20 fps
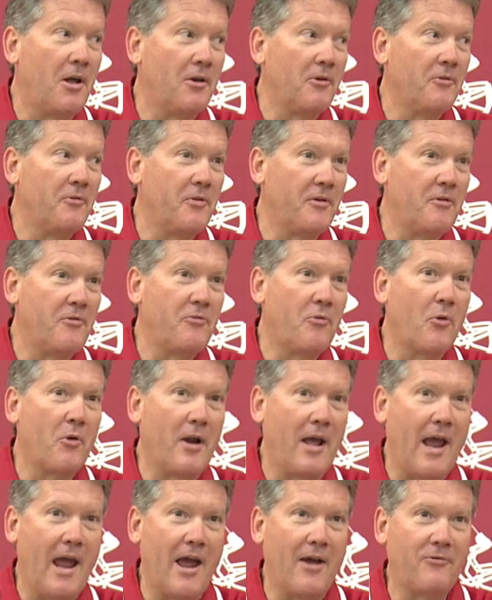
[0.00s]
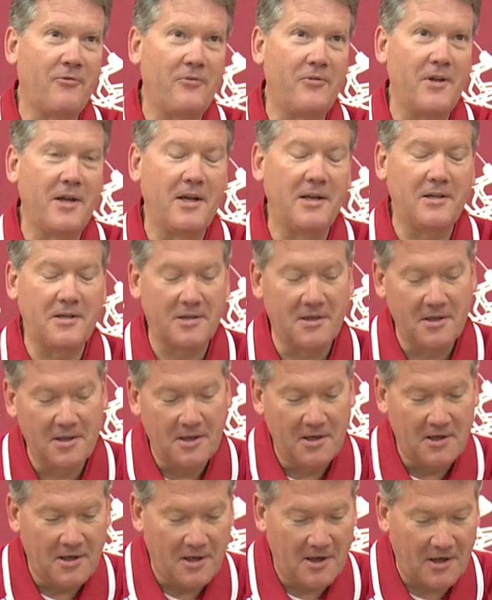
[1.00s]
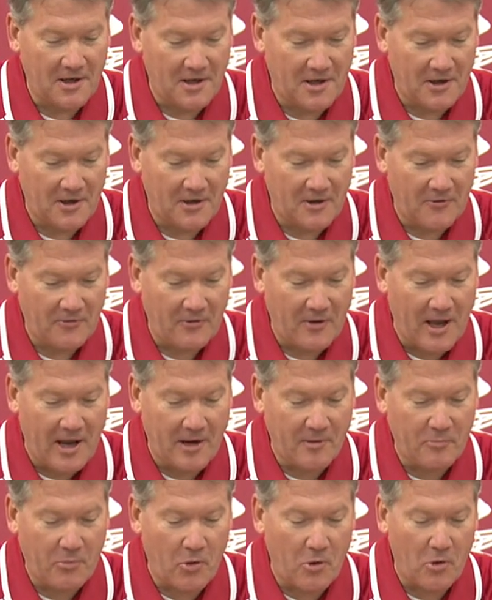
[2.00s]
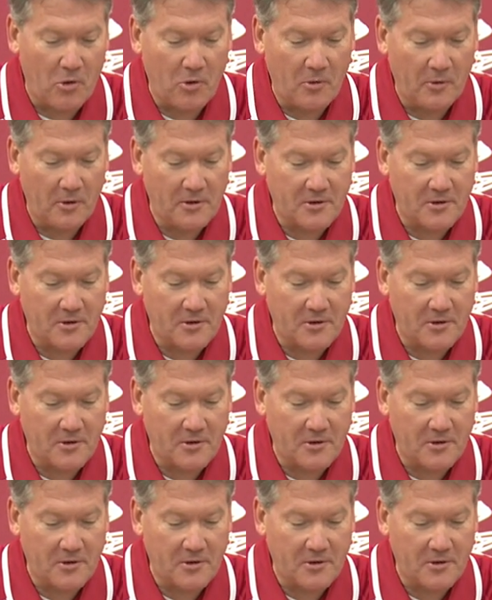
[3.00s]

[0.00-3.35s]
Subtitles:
154.5 feet flagpole.